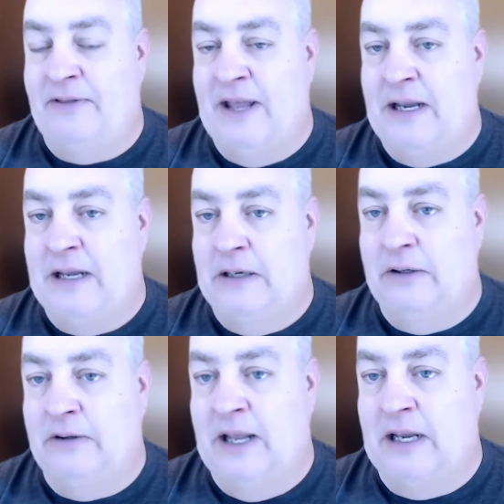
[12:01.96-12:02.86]
they
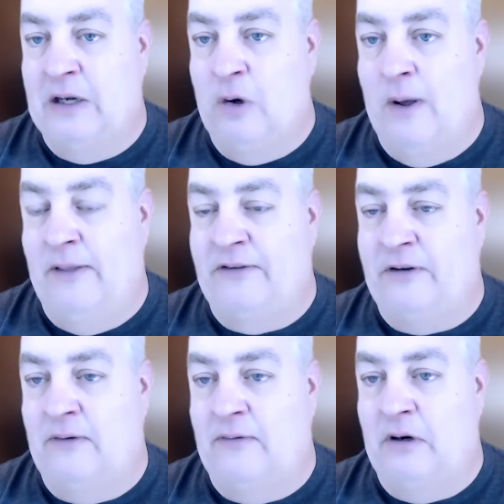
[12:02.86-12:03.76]
can go on the
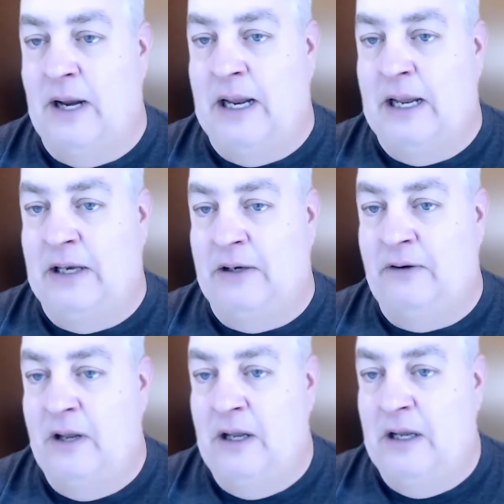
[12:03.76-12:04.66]
server and
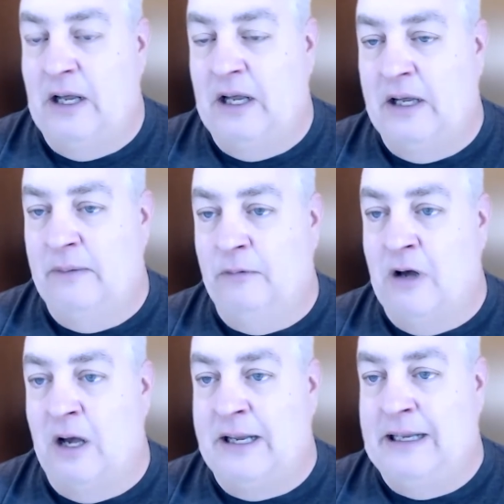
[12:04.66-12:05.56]

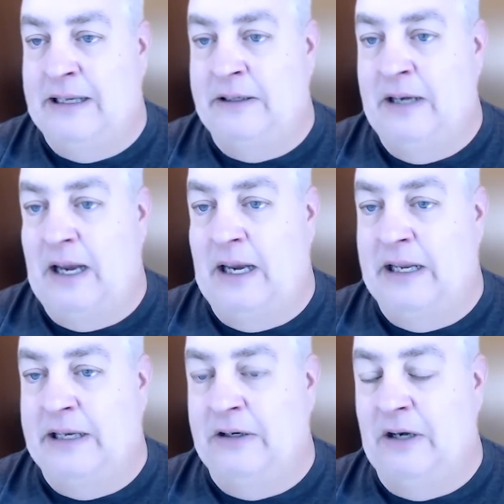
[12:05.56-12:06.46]
log in
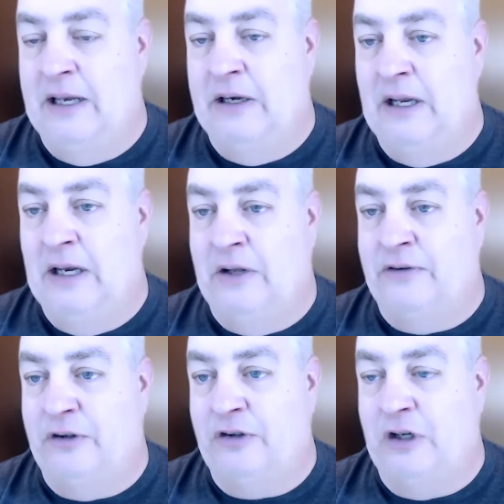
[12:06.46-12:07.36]
and
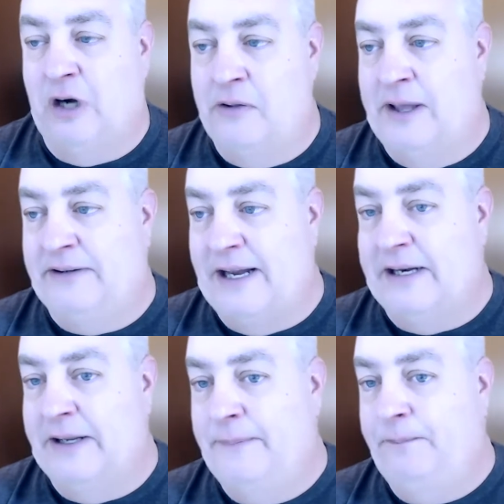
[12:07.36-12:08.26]
also share all that
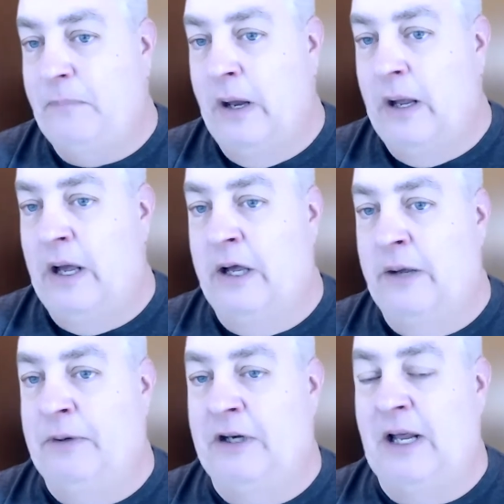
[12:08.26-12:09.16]
data,
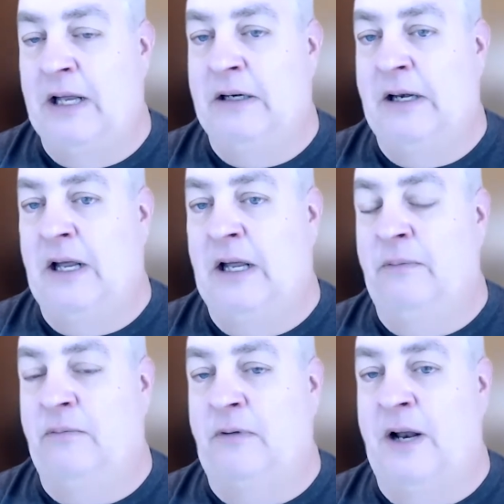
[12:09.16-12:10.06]

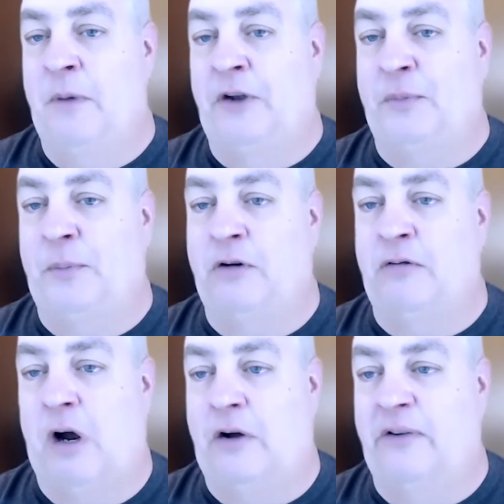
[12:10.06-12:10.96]
and run multiple
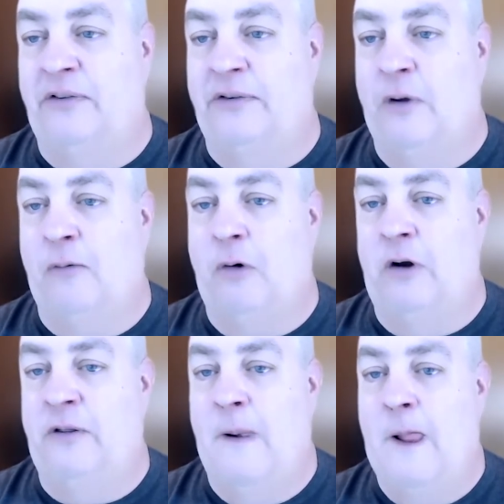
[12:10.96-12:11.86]
crawls and so
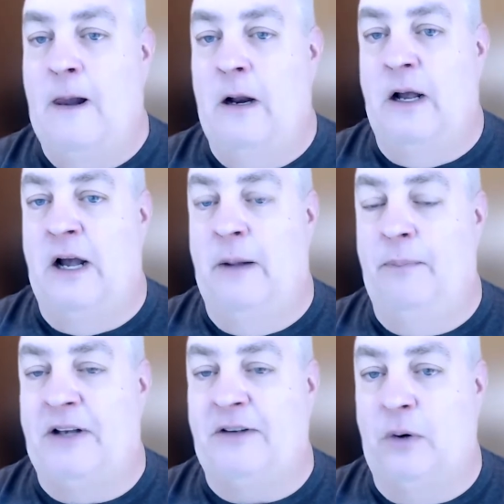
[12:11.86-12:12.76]
forth.
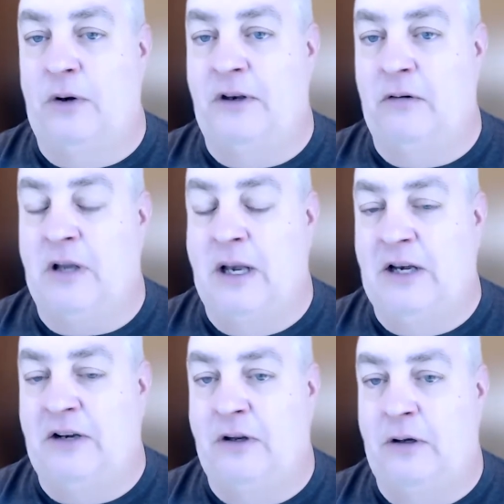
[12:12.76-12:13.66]
That's worth it looking
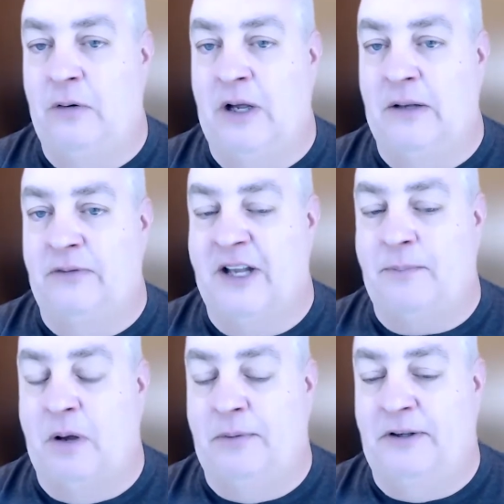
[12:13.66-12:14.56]
into.
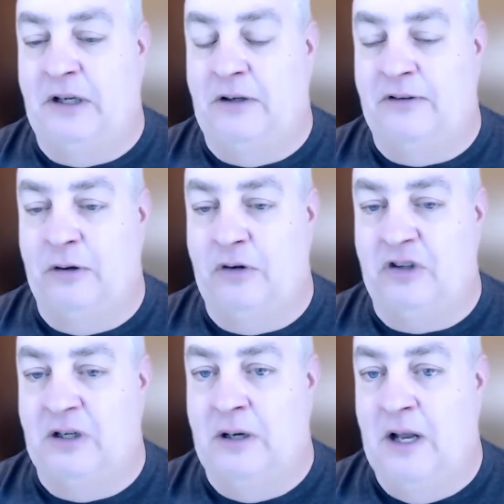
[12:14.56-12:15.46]
Sitebulb is a good
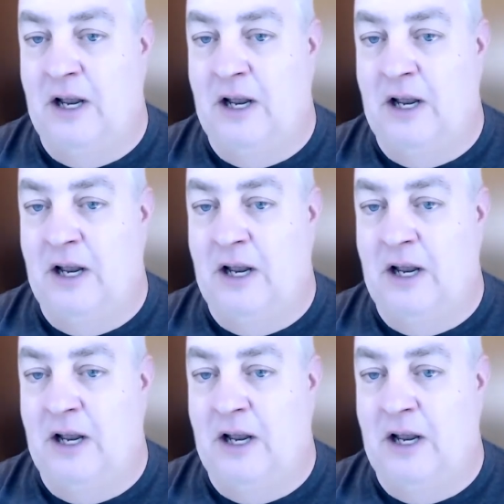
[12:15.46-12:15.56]
solution.